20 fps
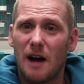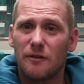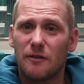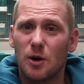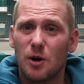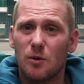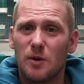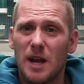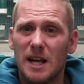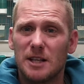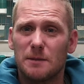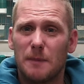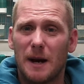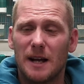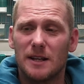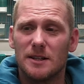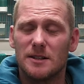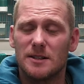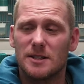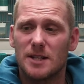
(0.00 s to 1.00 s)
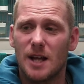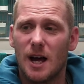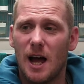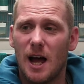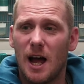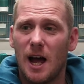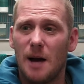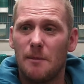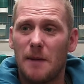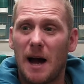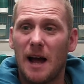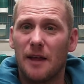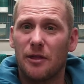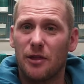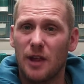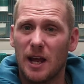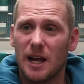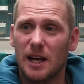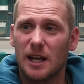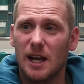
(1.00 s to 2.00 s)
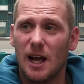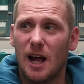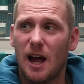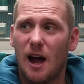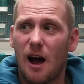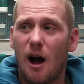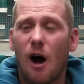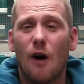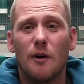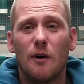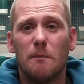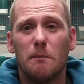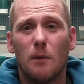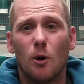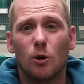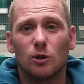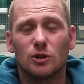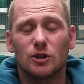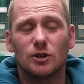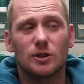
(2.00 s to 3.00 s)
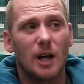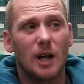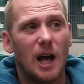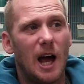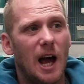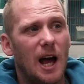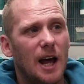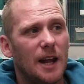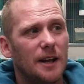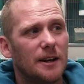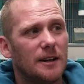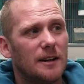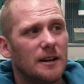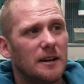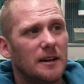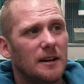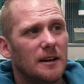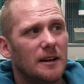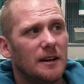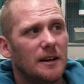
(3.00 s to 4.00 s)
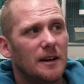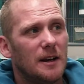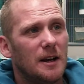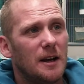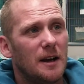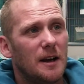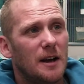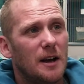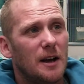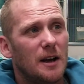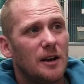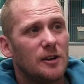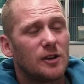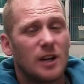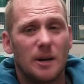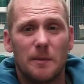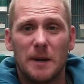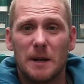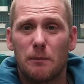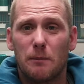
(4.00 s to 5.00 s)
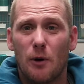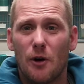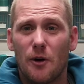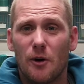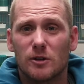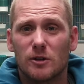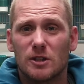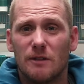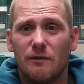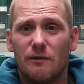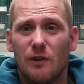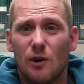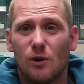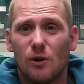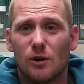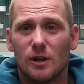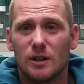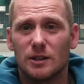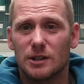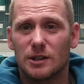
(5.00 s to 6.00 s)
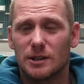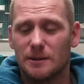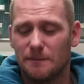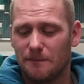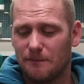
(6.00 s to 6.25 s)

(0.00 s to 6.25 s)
few nest pans that um, I think are a must and um, it's going to be products in focus.